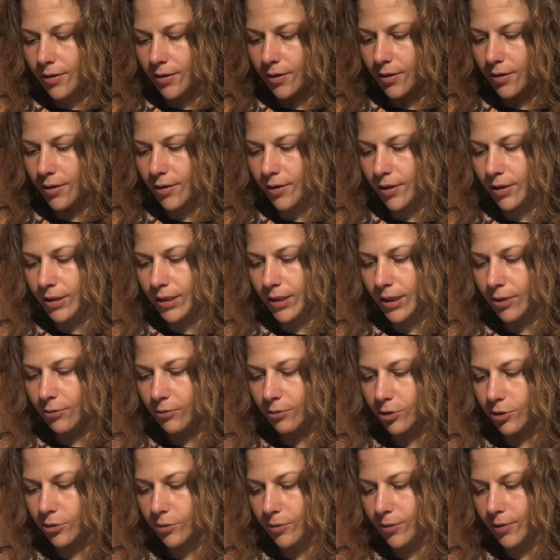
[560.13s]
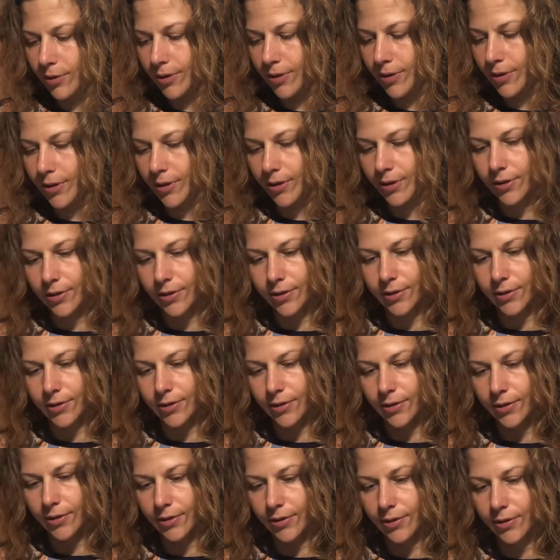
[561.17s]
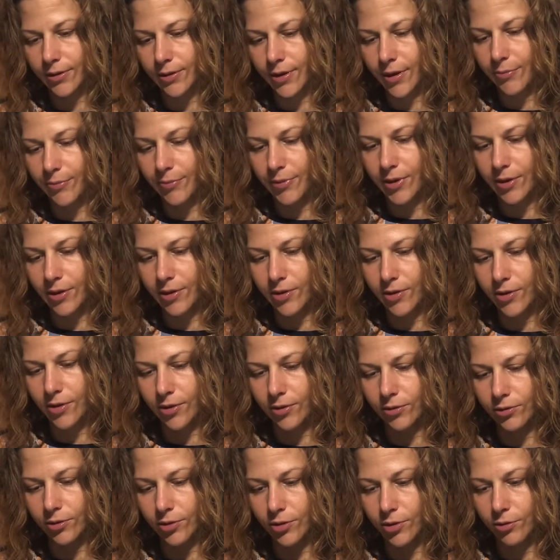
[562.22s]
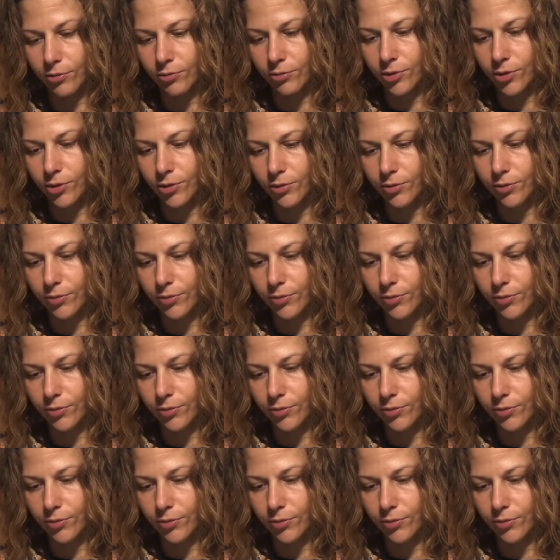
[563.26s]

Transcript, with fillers: Let's see which one I'm being called to go to